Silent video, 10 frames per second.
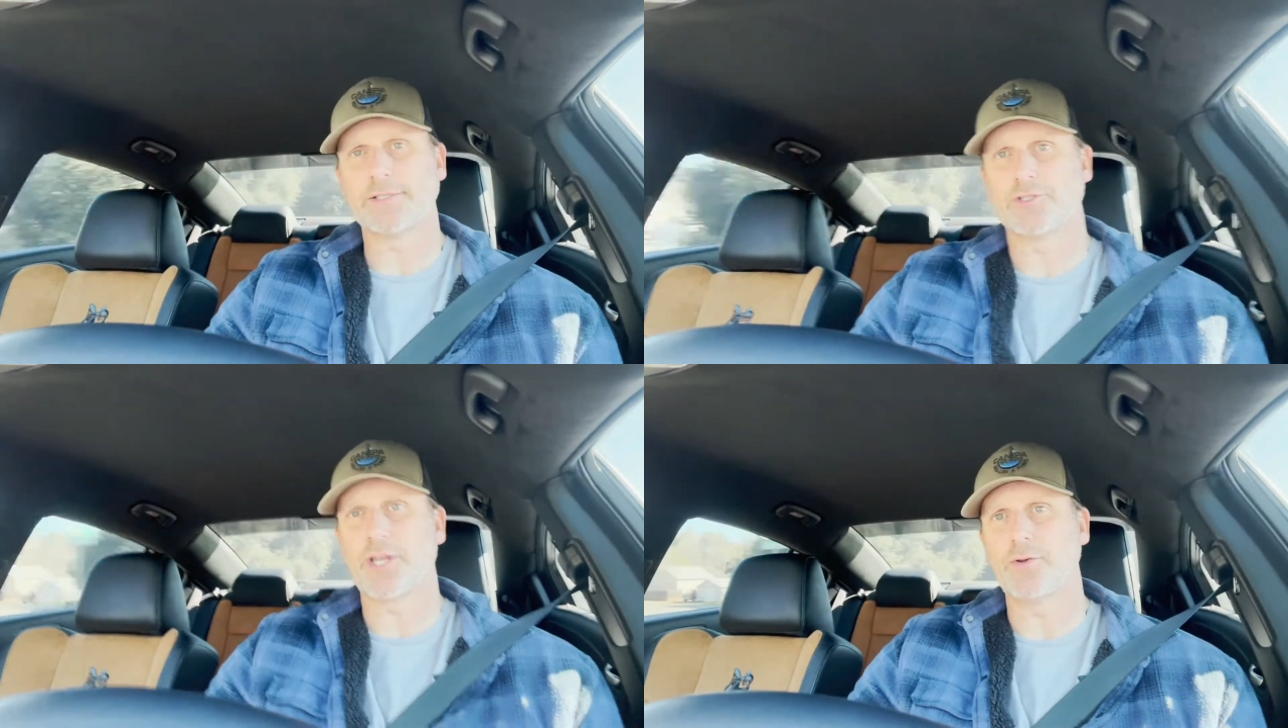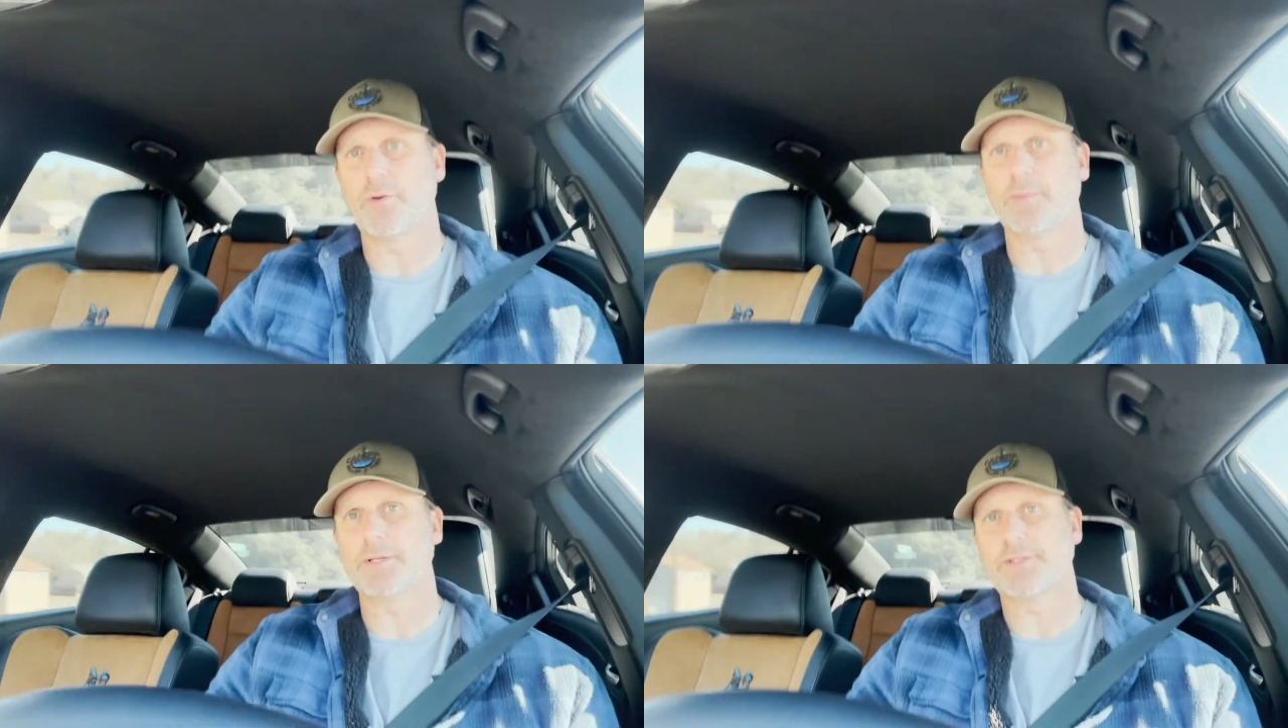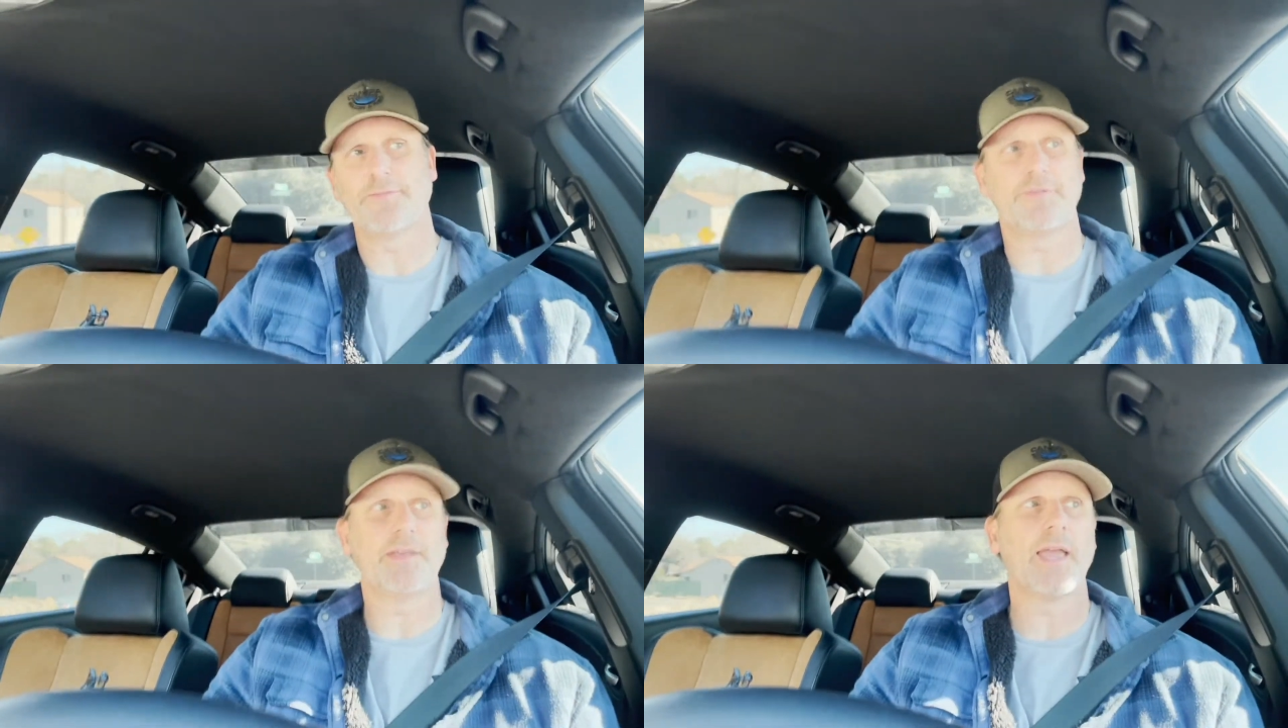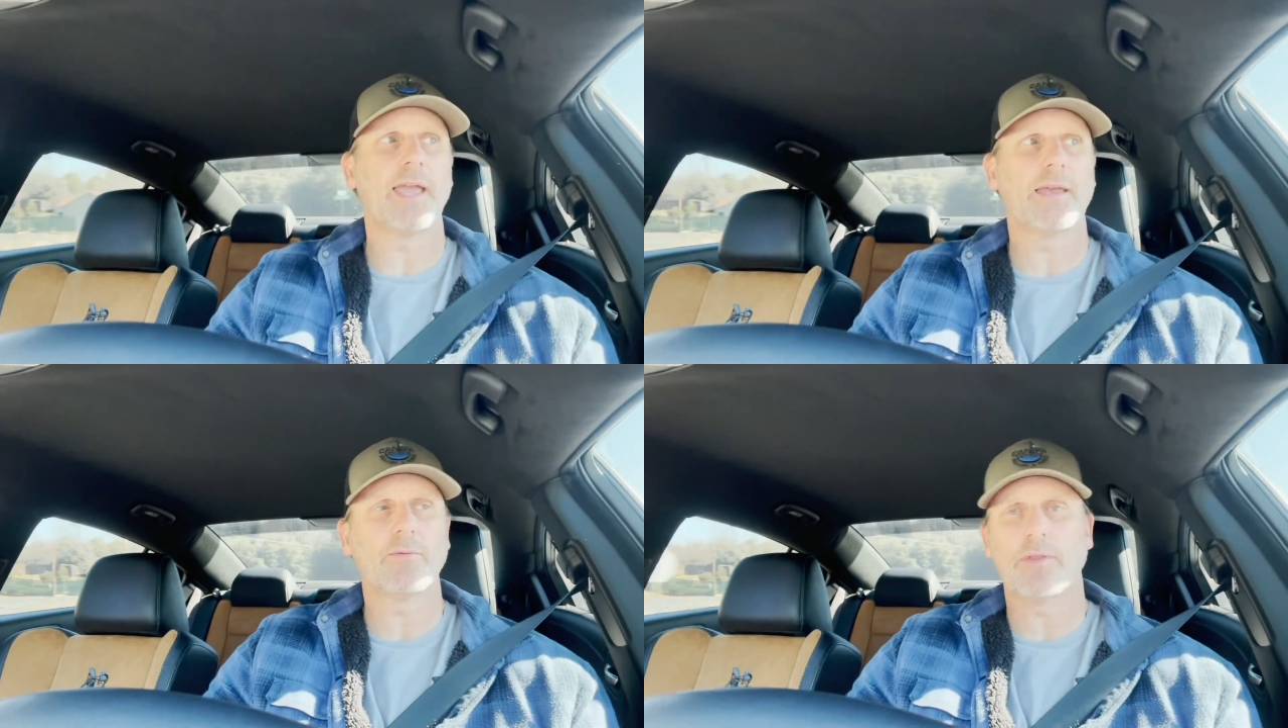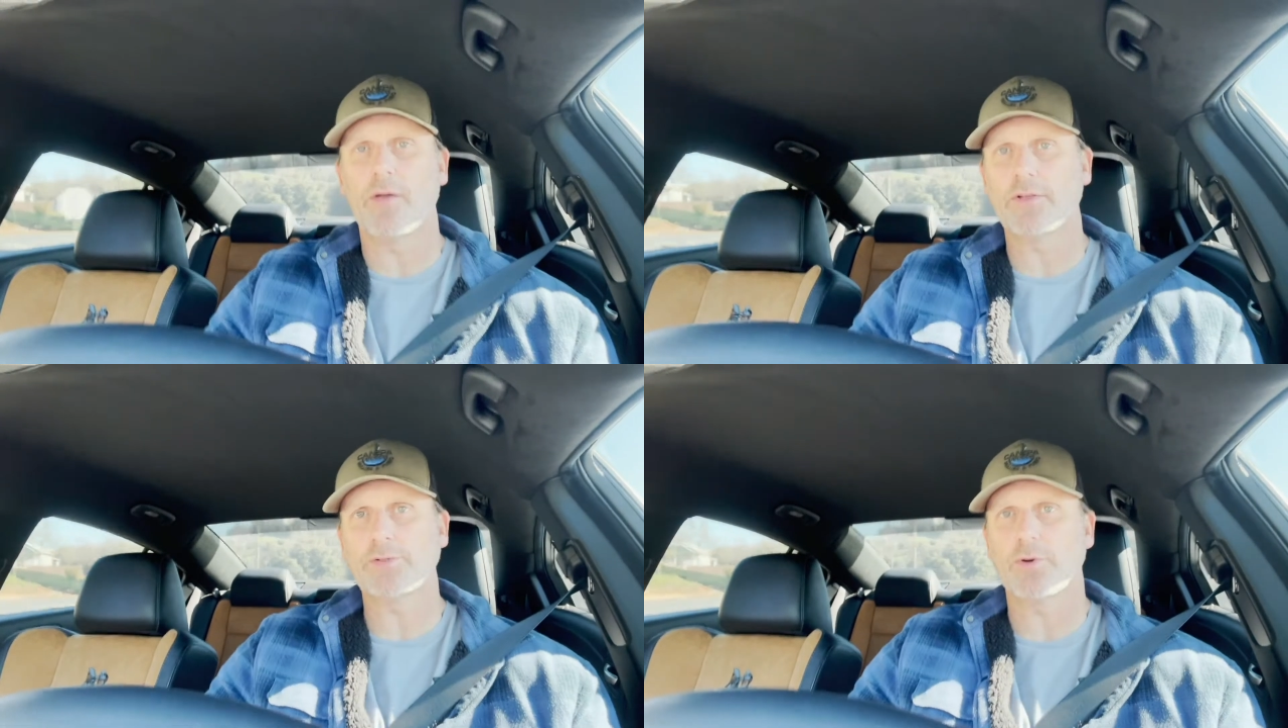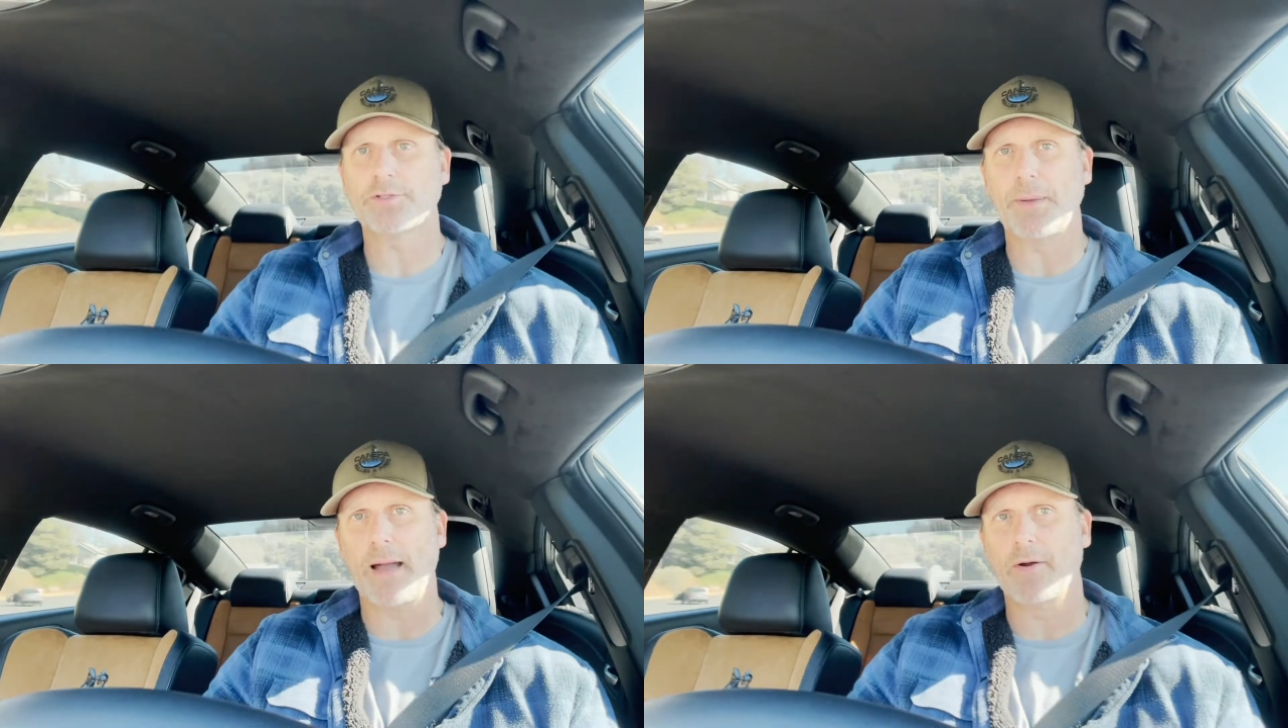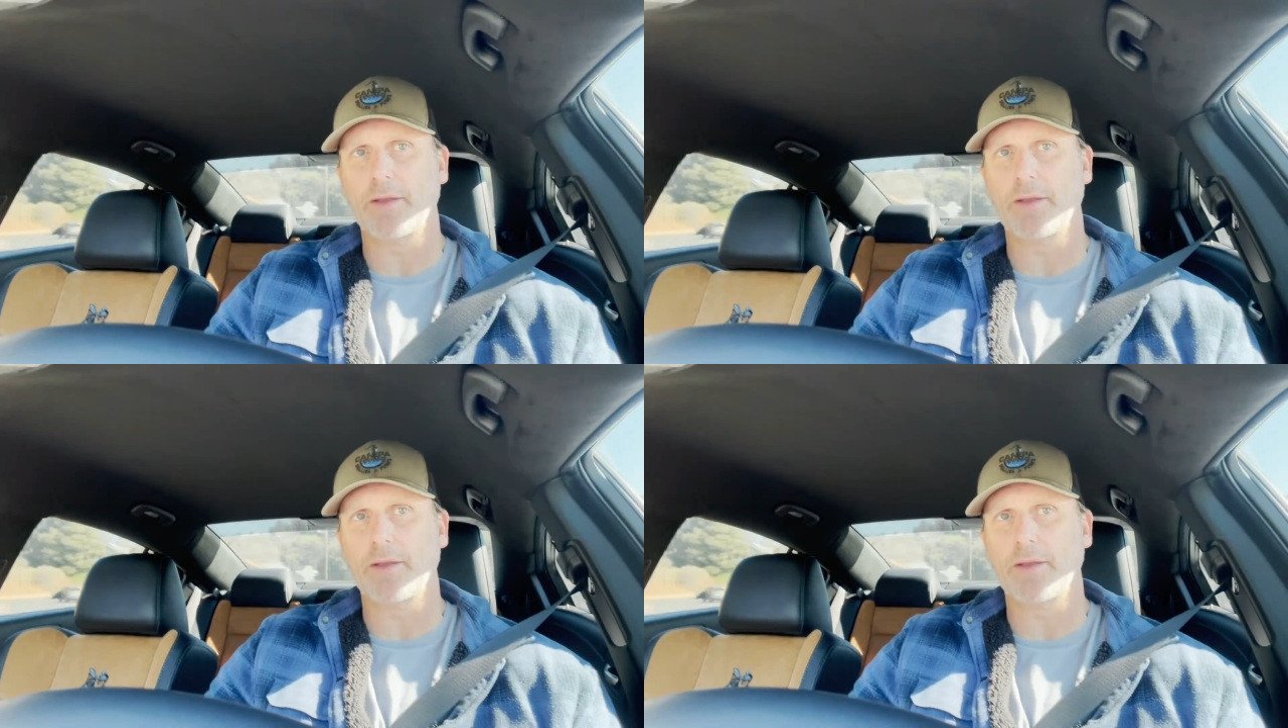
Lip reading: a ginormous V8 with all this horsepower,